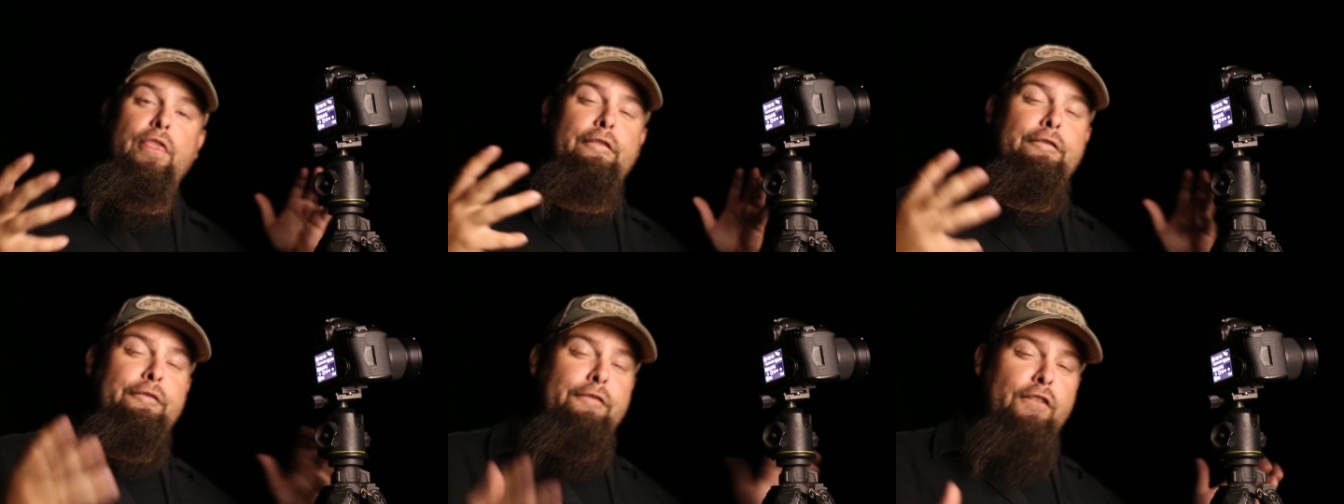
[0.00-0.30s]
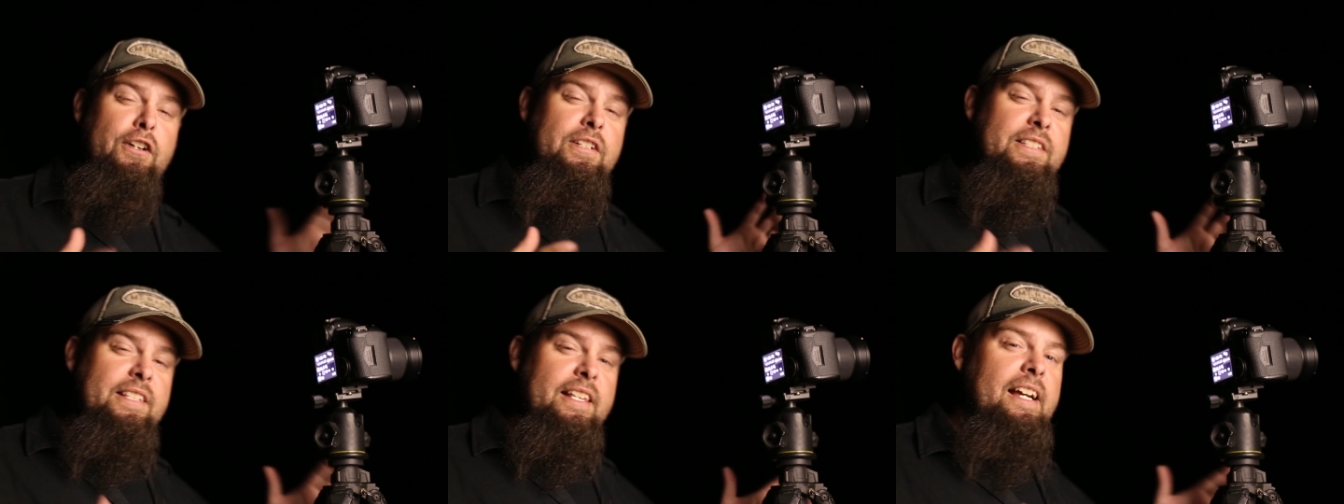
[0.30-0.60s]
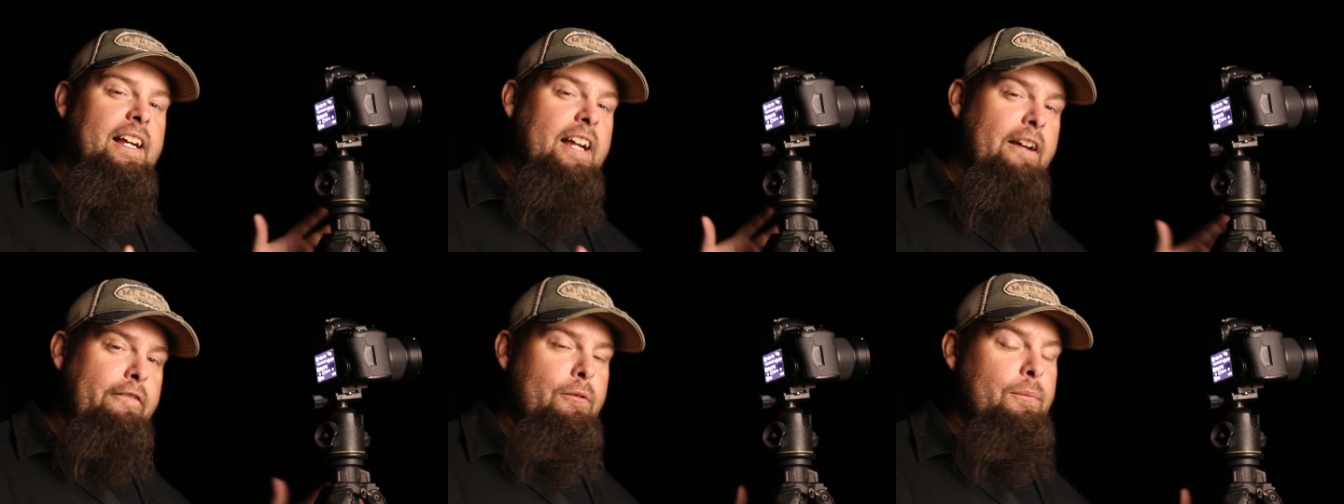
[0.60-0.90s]
the first
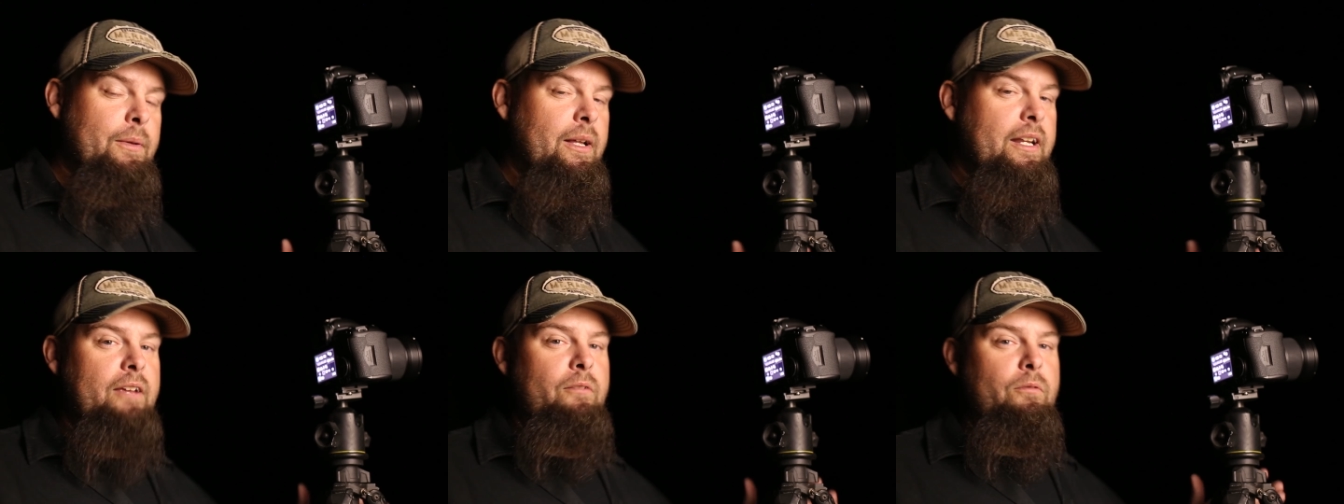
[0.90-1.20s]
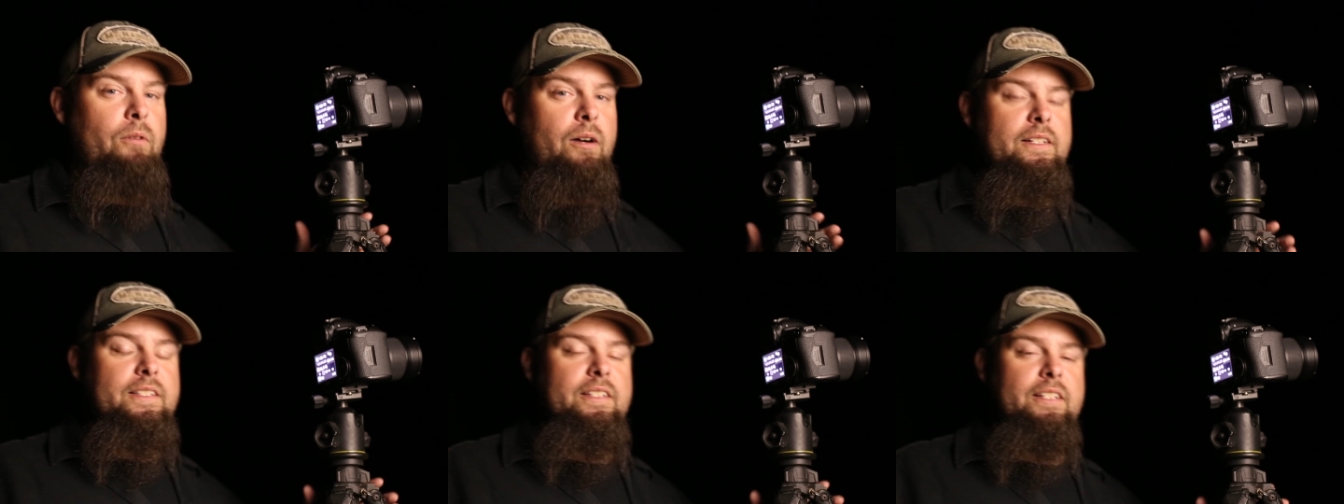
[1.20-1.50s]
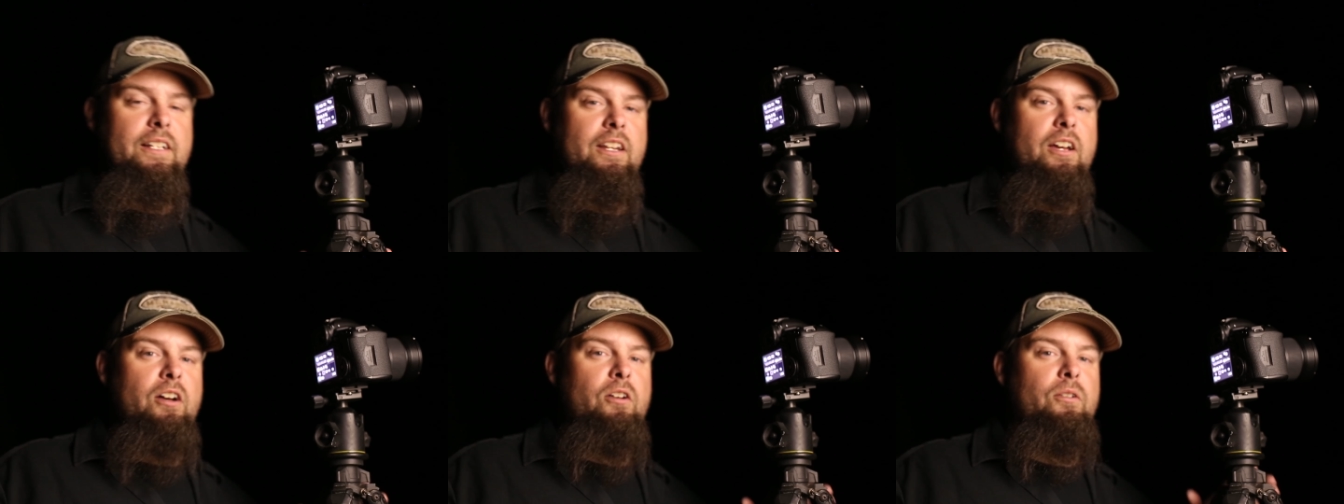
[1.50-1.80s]
thing everybody wants
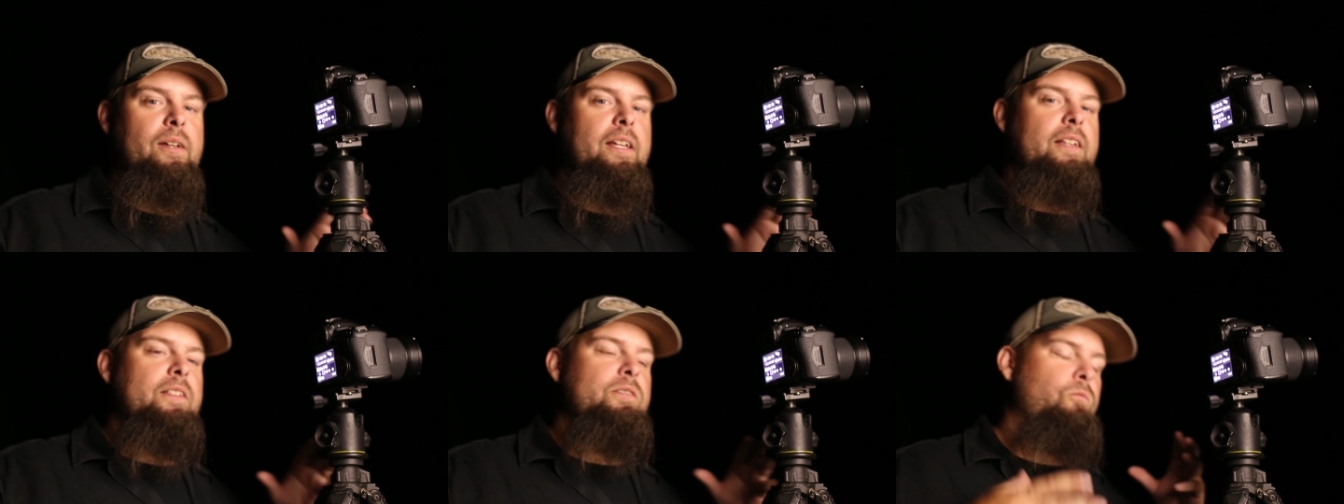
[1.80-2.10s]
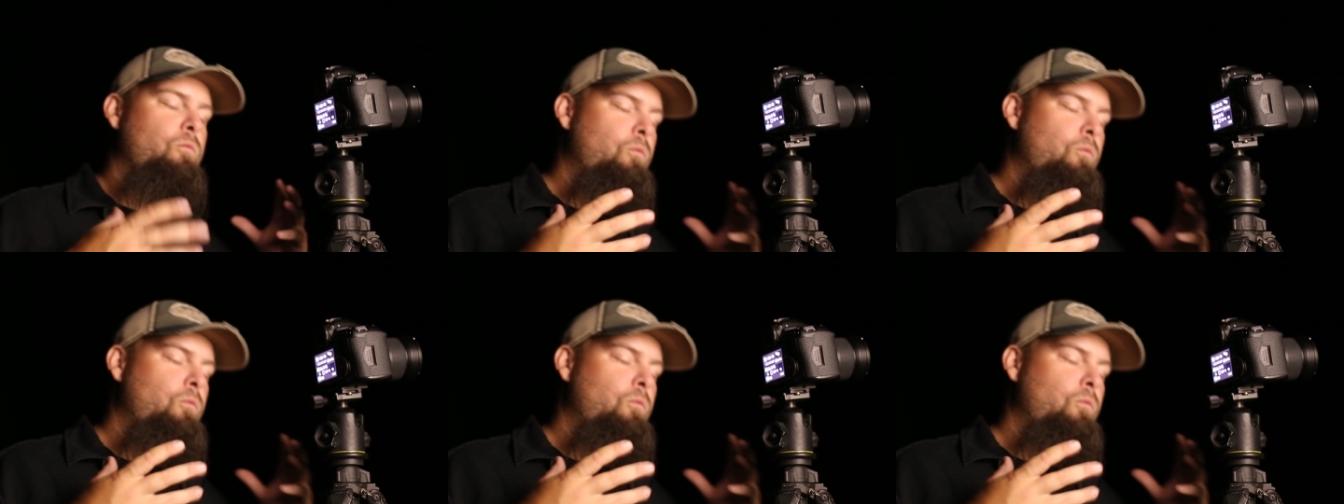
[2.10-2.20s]
to know is